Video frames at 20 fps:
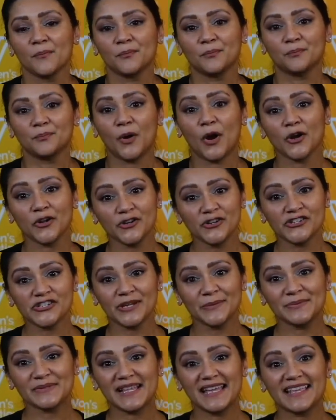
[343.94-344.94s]

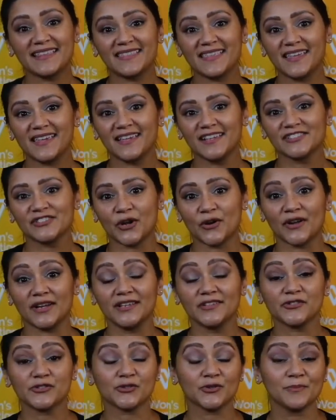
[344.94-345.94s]
Partnerships like these are
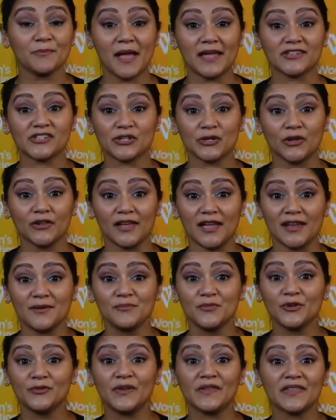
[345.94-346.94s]
instrumental in
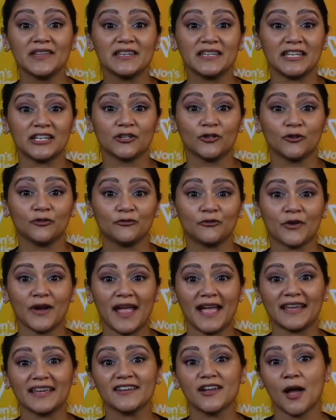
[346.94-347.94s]
moving the needle for
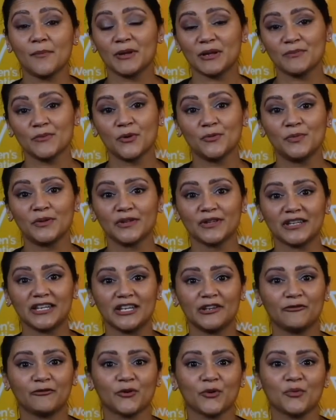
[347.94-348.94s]
economic mobility
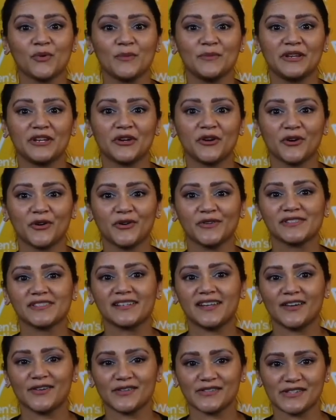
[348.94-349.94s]
for women and girls in
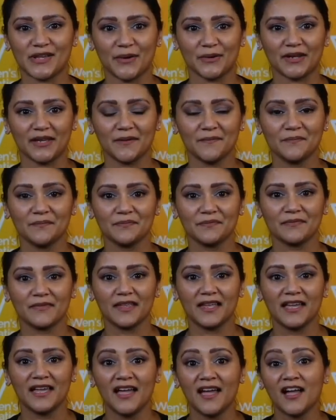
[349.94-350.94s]
Arizona.
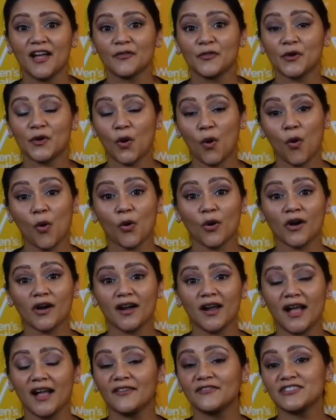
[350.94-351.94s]
The core
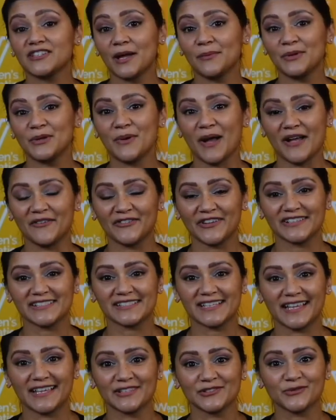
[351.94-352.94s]
of
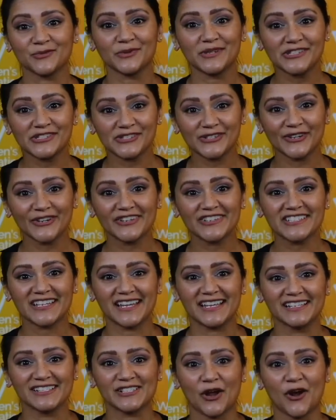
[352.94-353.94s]
WFSA's research
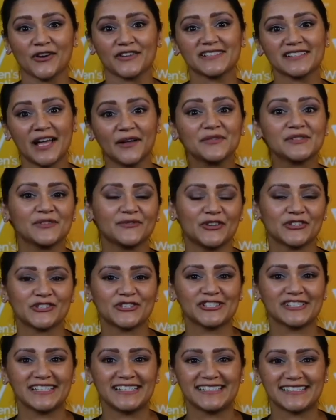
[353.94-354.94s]
is our
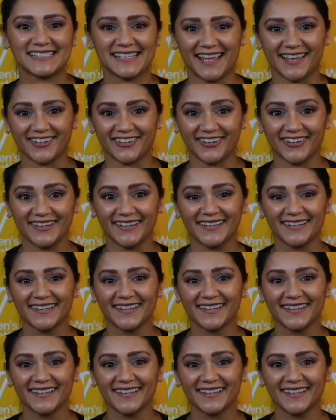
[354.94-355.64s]
self-sufficiency standard.